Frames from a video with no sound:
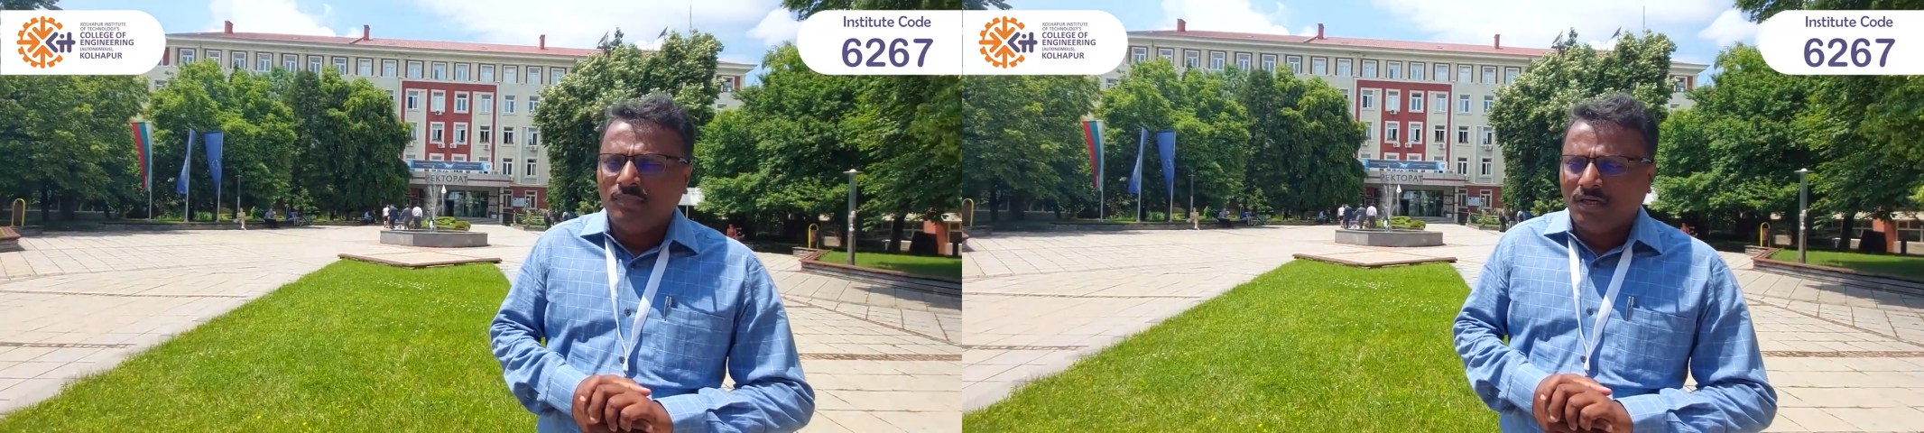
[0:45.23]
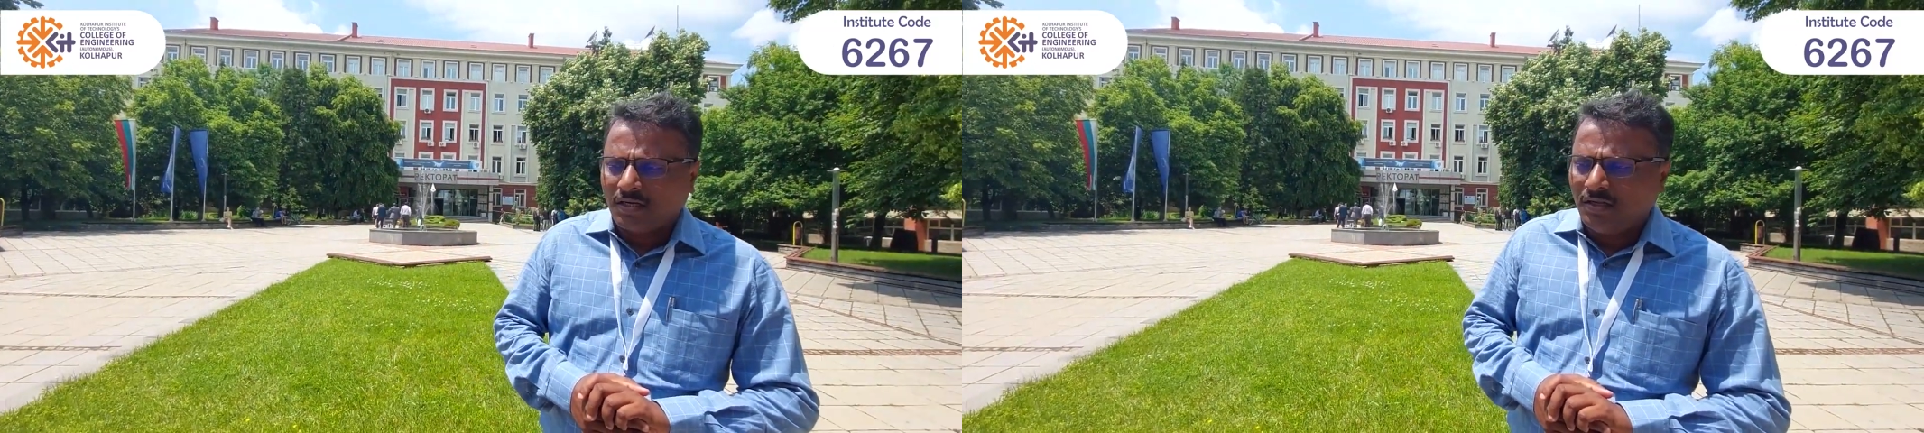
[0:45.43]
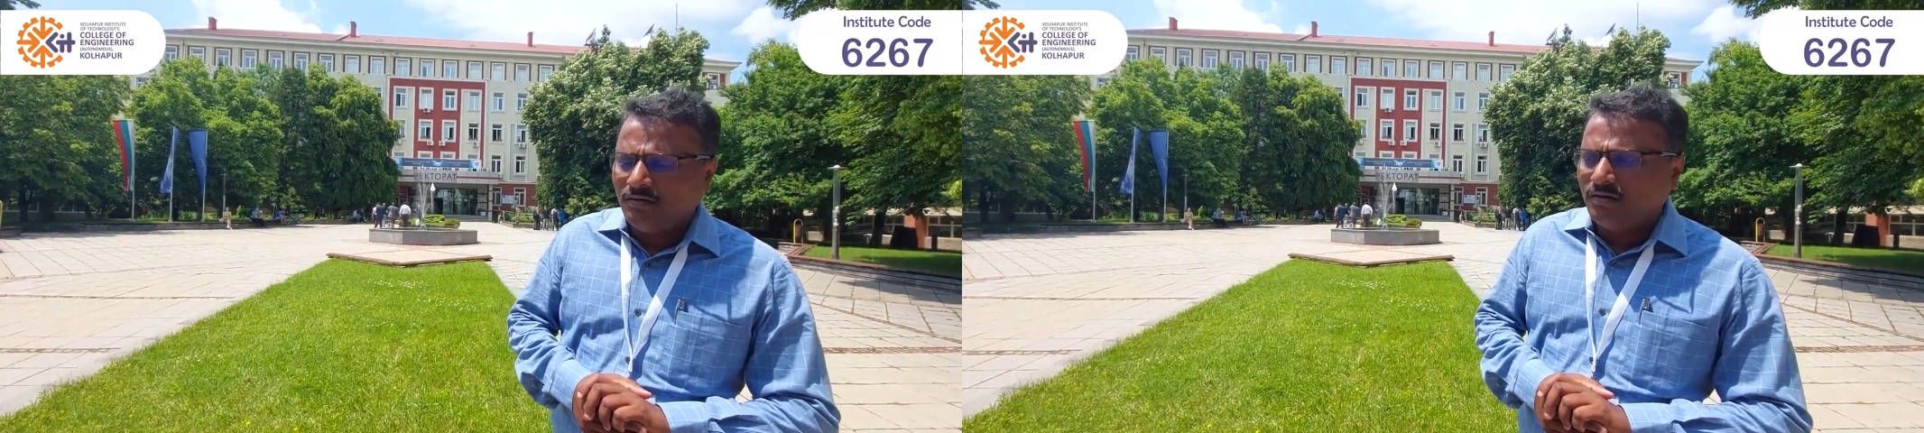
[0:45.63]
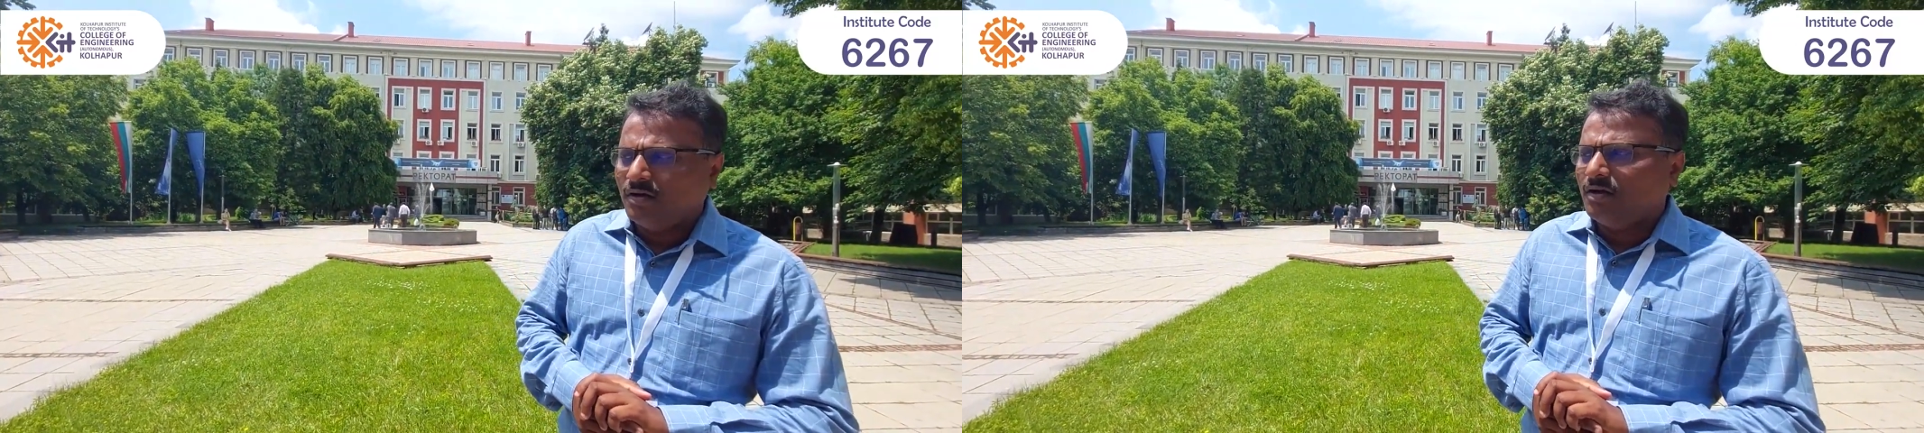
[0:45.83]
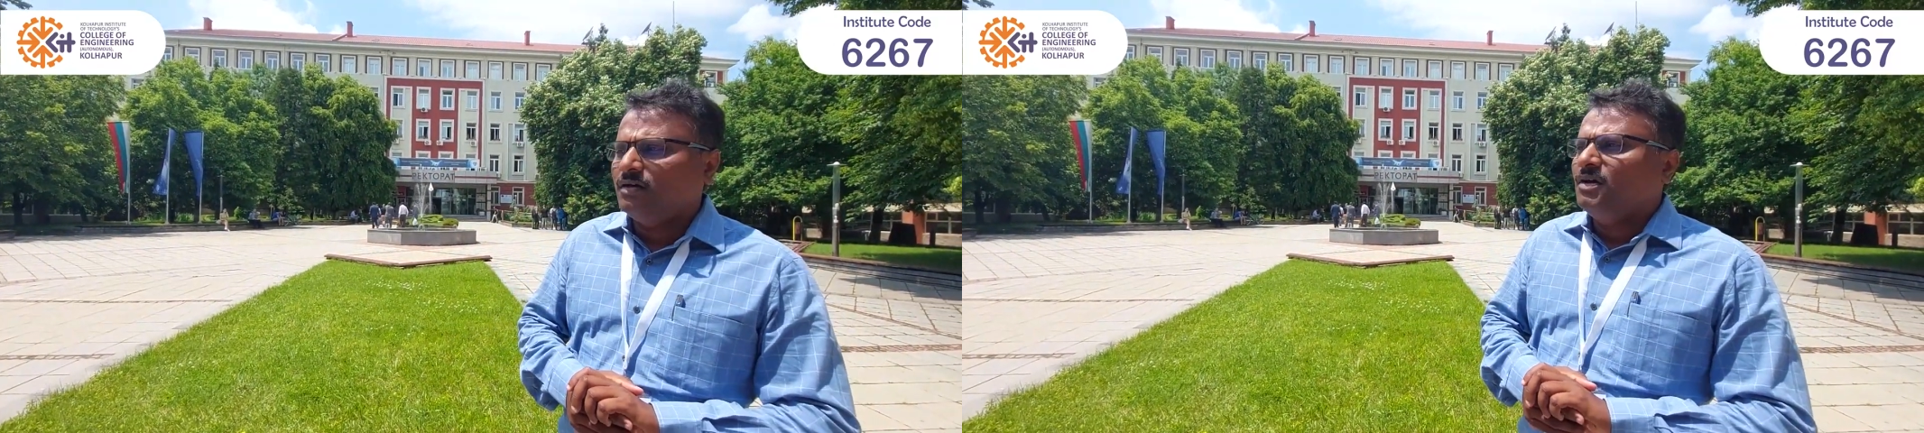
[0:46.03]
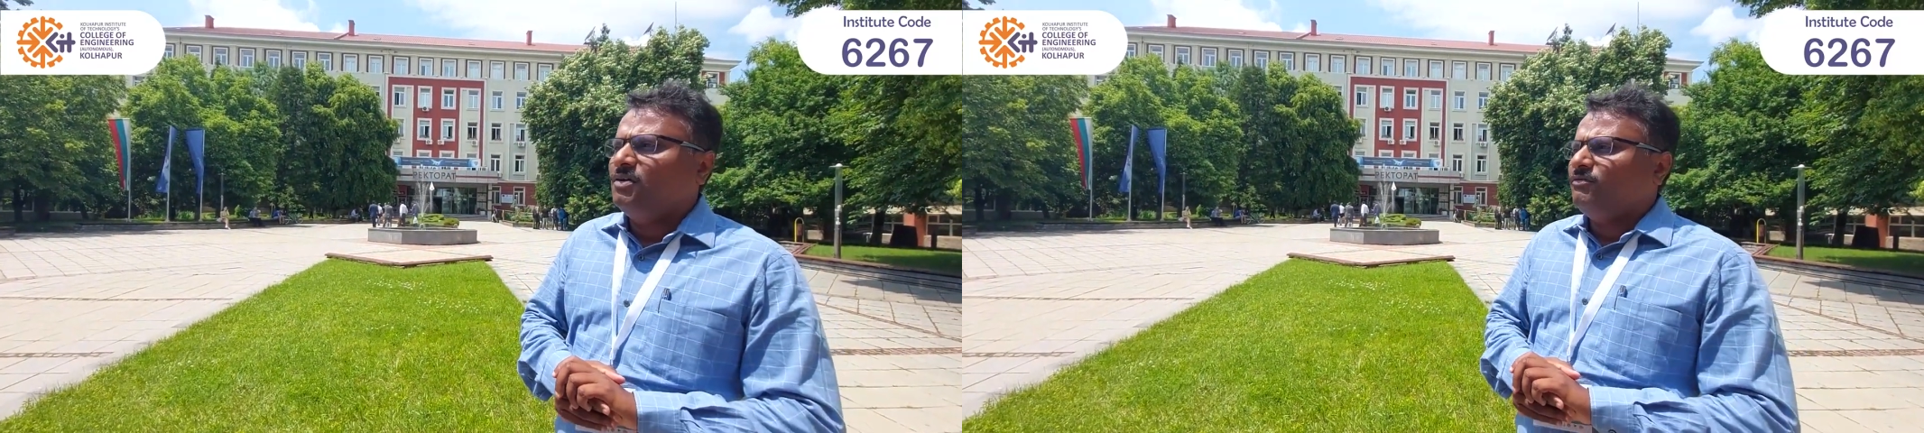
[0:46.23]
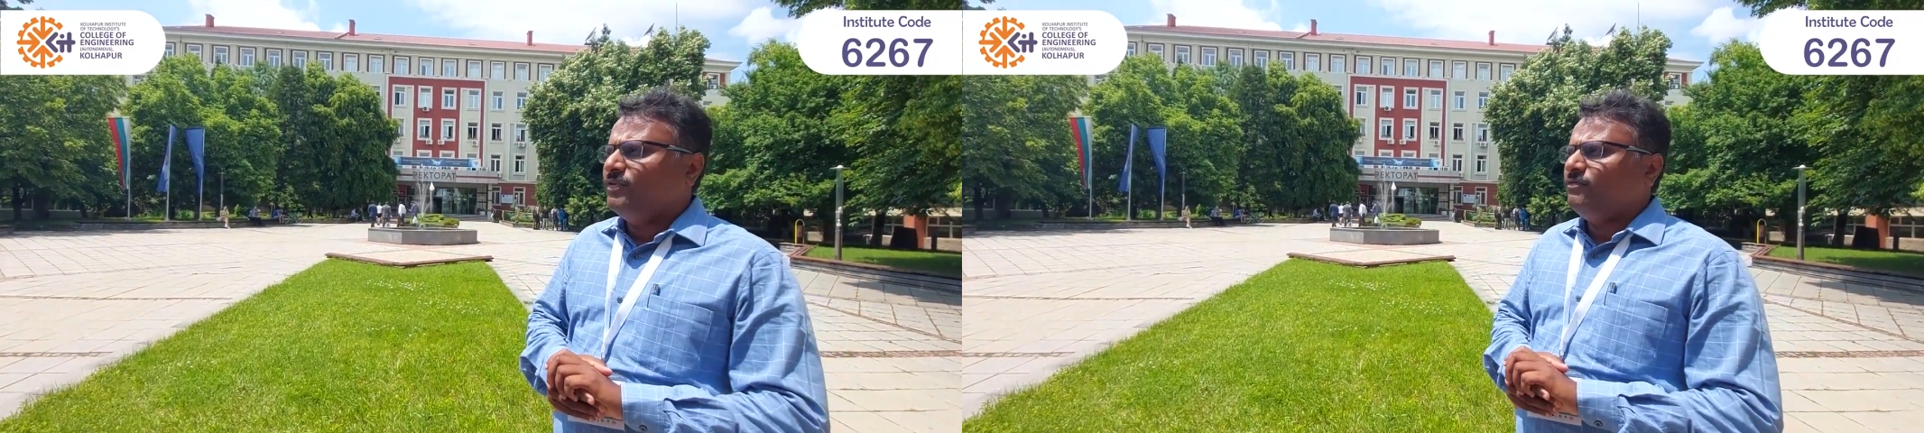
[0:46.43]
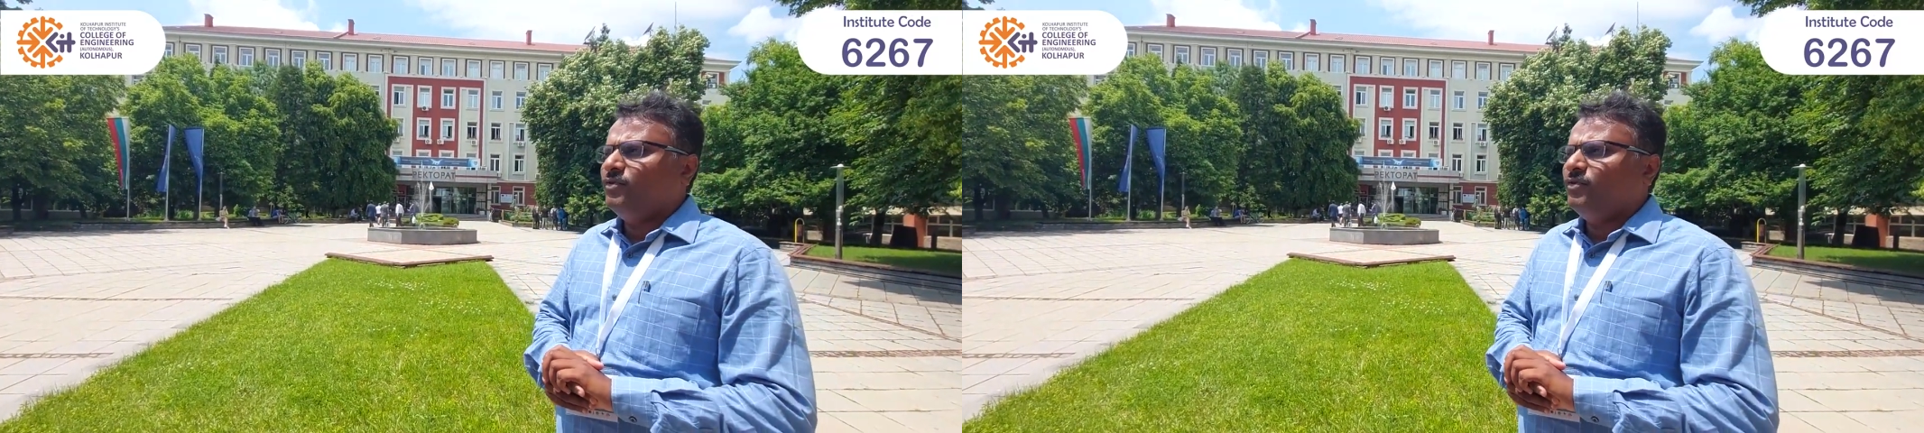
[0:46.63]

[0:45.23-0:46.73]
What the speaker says: but again we